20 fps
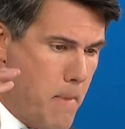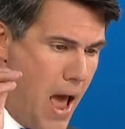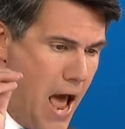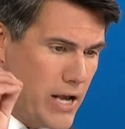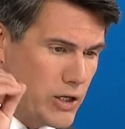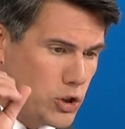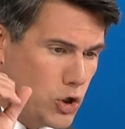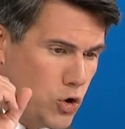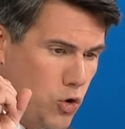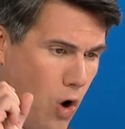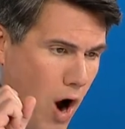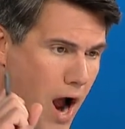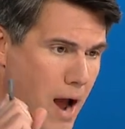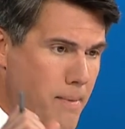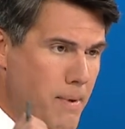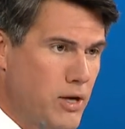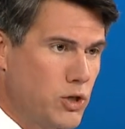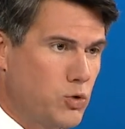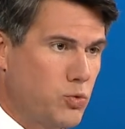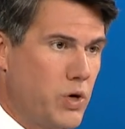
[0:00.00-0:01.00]
As
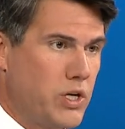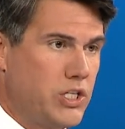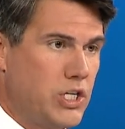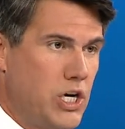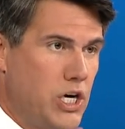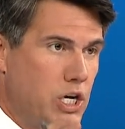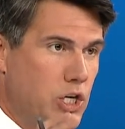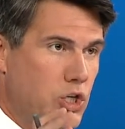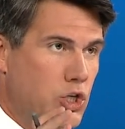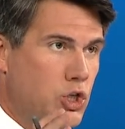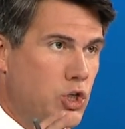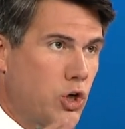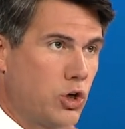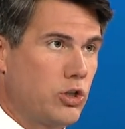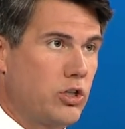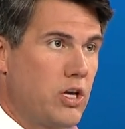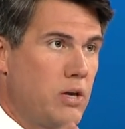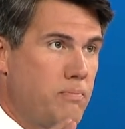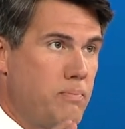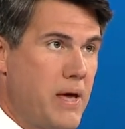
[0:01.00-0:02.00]
crime has risen, it has
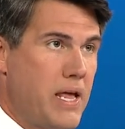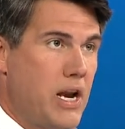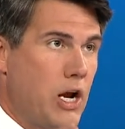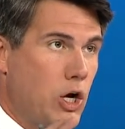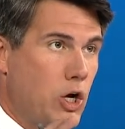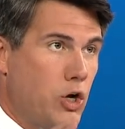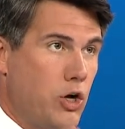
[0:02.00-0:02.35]
certainly been a